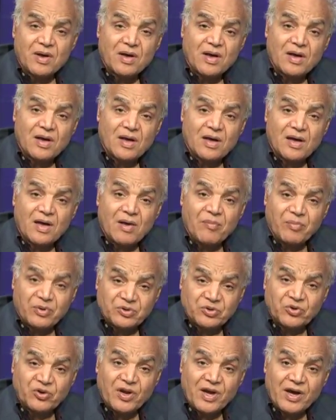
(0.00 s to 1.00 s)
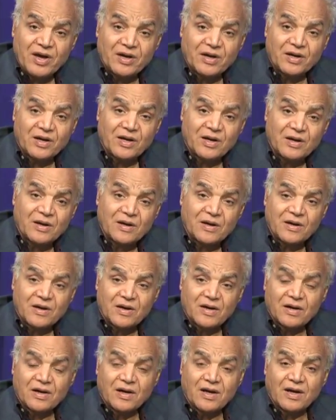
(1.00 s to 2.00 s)
a patriotic
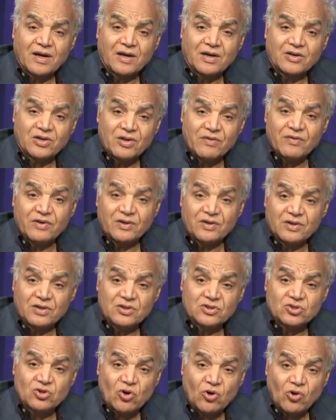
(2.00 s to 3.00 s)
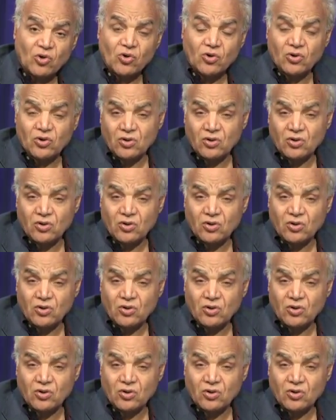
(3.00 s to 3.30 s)
activities all